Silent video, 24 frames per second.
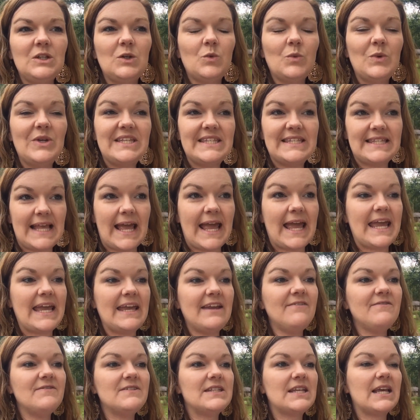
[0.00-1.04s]
we
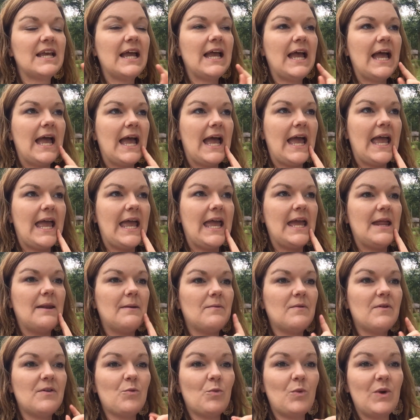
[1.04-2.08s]
saved,
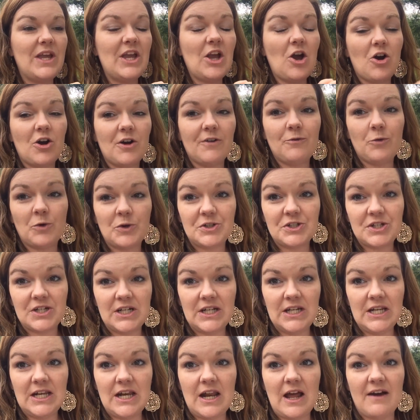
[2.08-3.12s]
and we are
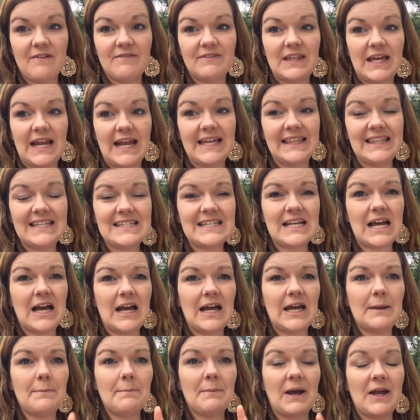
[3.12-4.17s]
fortunate enough that at the
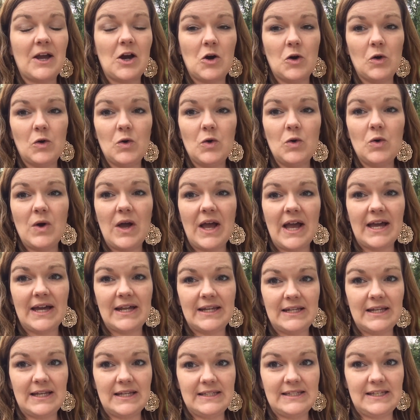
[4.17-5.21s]
time my uncle
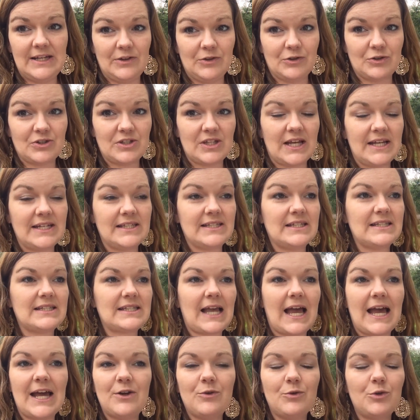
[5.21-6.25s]
had a dealer's license.
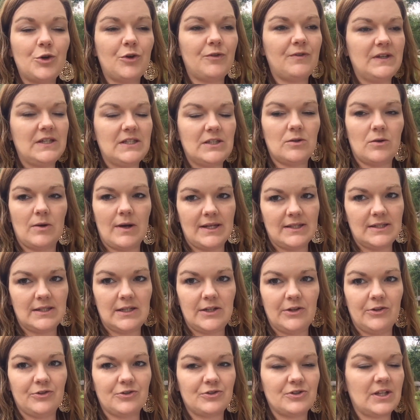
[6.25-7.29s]
I don't know if he still has a
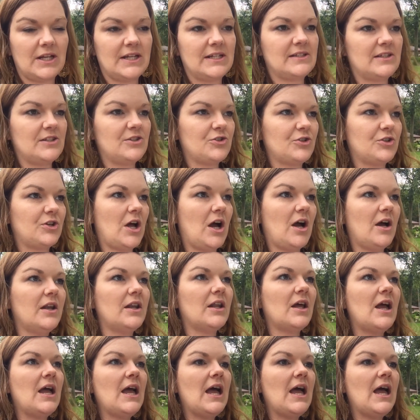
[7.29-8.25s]
dealer's license or not.